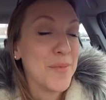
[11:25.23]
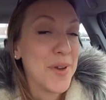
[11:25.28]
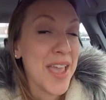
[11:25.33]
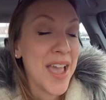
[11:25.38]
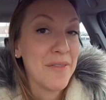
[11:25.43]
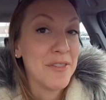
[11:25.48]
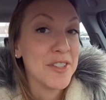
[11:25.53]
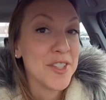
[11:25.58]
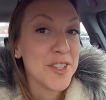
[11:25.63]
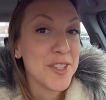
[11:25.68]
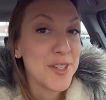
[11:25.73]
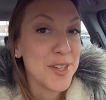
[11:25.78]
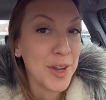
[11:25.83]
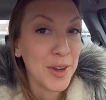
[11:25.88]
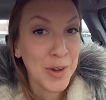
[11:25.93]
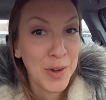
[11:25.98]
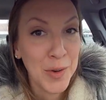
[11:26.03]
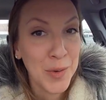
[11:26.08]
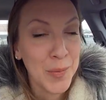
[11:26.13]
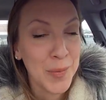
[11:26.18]
We have a
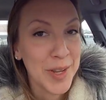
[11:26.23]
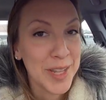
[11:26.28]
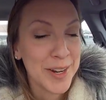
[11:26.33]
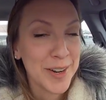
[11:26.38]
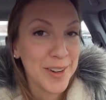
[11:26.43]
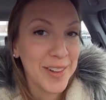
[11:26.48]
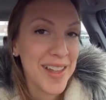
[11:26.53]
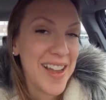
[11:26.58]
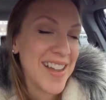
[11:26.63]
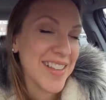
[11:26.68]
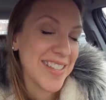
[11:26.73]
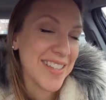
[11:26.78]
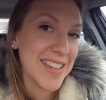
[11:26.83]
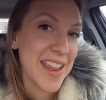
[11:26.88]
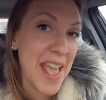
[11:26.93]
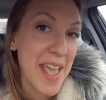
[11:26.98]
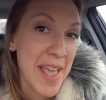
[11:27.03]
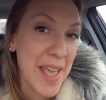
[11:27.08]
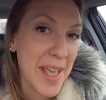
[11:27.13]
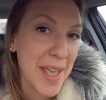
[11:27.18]
stone with her
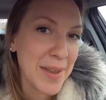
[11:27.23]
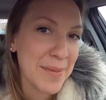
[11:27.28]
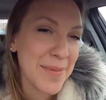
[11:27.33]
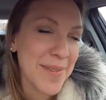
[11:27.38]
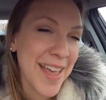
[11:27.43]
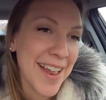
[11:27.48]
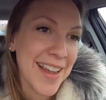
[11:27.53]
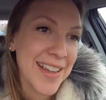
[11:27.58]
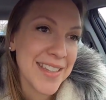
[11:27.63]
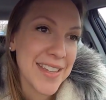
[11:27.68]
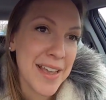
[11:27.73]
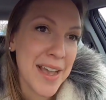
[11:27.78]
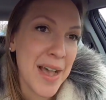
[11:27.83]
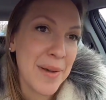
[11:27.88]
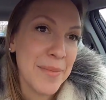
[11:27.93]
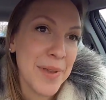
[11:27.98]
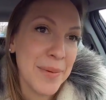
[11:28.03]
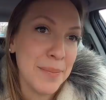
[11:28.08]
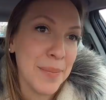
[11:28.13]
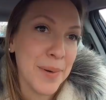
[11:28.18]
last name that has a
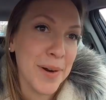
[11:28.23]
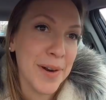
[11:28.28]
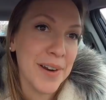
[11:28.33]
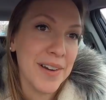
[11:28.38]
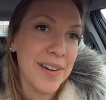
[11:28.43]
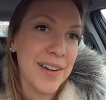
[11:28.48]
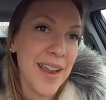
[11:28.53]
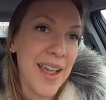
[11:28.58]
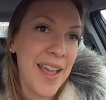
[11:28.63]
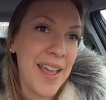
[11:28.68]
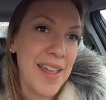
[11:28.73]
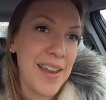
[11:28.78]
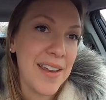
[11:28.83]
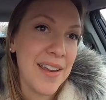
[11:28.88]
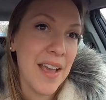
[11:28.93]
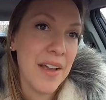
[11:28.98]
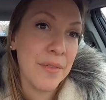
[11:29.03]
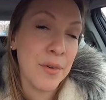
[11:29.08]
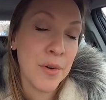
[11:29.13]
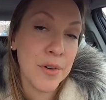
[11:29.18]
hummingbird,
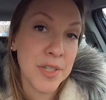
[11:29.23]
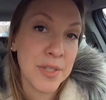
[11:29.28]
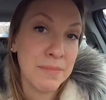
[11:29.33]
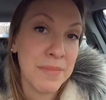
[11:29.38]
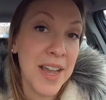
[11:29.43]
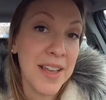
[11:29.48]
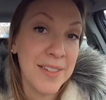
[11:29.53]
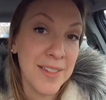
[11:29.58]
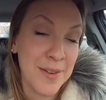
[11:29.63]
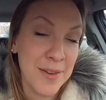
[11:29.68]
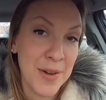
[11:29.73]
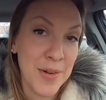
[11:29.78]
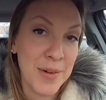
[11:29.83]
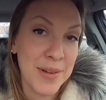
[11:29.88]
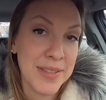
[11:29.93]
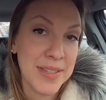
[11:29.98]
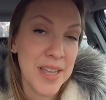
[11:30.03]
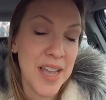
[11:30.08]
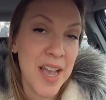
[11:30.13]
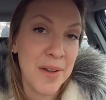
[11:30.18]
and of course my
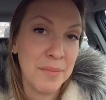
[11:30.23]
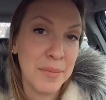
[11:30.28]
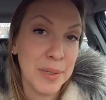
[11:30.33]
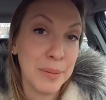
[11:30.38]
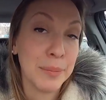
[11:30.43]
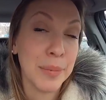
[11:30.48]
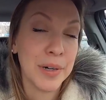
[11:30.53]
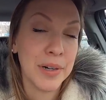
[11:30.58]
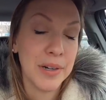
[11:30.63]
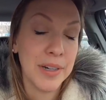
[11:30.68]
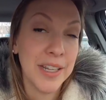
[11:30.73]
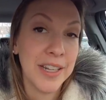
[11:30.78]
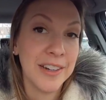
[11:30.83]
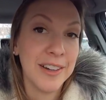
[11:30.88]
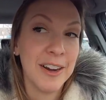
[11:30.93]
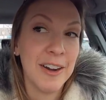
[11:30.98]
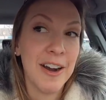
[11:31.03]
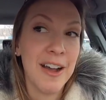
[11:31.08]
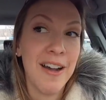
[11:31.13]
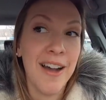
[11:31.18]
logo is a hummingbird
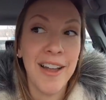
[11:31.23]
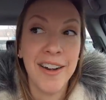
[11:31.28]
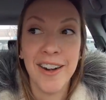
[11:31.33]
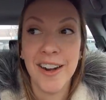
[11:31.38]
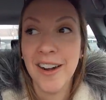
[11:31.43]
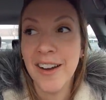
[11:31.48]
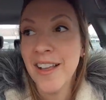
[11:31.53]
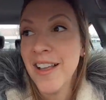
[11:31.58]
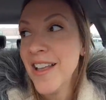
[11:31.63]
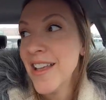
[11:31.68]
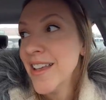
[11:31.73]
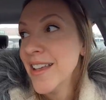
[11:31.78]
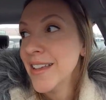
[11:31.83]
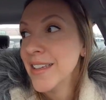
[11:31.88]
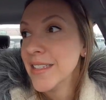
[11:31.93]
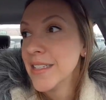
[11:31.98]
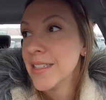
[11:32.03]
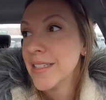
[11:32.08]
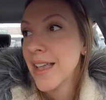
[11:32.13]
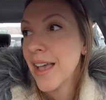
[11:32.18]
in her honor.
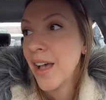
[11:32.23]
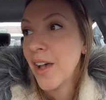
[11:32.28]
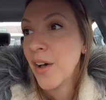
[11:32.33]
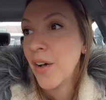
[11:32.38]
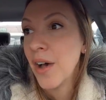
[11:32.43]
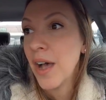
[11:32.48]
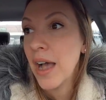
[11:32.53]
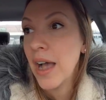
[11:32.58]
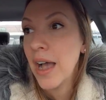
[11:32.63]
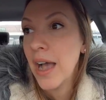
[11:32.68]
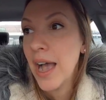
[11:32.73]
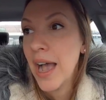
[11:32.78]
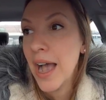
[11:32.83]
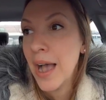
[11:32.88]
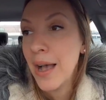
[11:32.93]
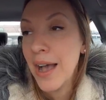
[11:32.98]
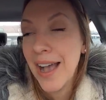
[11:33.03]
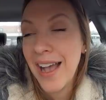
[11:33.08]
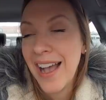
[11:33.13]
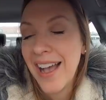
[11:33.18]
So
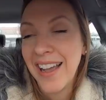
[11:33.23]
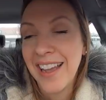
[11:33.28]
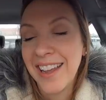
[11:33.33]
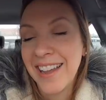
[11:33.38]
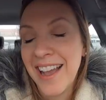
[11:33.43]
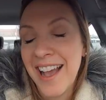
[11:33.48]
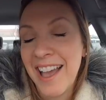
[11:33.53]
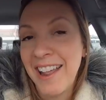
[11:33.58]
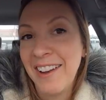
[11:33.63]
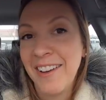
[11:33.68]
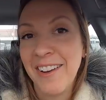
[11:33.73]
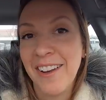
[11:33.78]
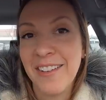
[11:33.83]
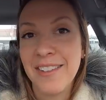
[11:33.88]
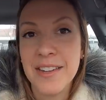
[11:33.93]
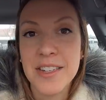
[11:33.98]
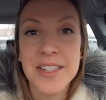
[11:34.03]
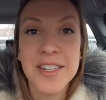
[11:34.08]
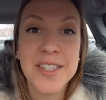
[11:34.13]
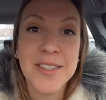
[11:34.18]
I don't
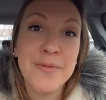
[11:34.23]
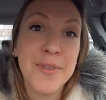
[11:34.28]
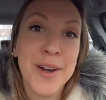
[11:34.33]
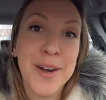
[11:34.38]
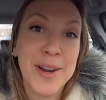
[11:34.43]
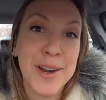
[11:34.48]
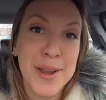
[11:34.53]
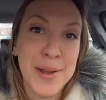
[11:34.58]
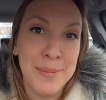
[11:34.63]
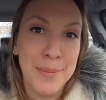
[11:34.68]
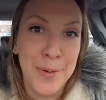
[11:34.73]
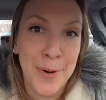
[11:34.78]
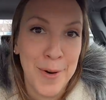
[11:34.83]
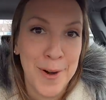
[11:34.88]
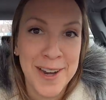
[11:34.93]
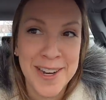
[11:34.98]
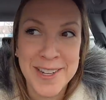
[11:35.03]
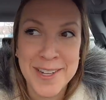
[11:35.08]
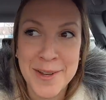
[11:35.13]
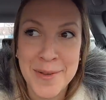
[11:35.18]
know, it's just very
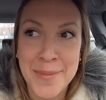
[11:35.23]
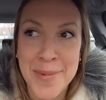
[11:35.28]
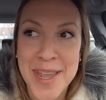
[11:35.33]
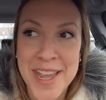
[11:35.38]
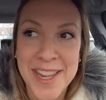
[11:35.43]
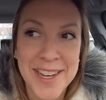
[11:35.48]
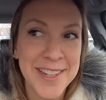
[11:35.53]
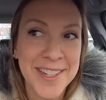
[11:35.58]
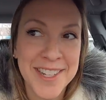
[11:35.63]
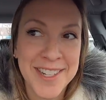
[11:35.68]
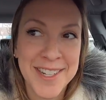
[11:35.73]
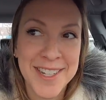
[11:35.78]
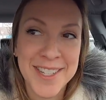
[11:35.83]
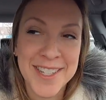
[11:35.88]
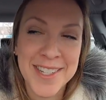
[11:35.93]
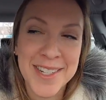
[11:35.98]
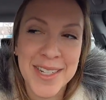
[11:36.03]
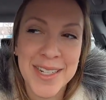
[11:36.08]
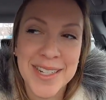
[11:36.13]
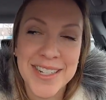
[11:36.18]
important to me to
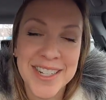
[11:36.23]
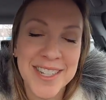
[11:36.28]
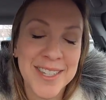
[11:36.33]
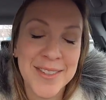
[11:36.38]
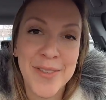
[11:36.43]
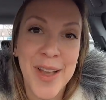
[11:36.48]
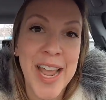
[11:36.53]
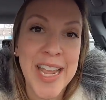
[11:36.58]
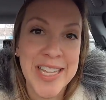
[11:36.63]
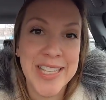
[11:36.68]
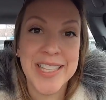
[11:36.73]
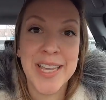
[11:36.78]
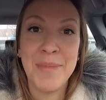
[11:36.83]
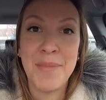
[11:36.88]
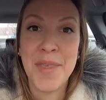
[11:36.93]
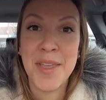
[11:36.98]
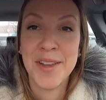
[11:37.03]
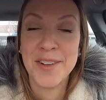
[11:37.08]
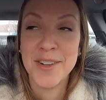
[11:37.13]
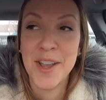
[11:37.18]
just find
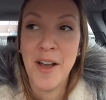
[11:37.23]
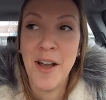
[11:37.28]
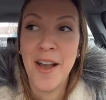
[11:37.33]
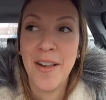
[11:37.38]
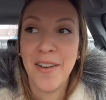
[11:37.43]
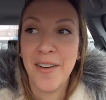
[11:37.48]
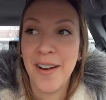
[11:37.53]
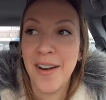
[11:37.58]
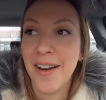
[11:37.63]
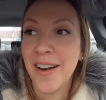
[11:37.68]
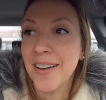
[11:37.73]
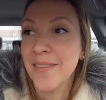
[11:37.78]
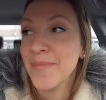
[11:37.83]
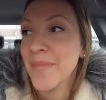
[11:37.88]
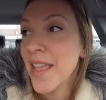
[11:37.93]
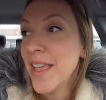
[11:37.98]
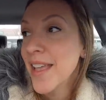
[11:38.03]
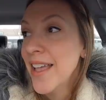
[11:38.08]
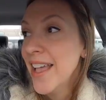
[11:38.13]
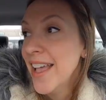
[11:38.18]
something to honor her.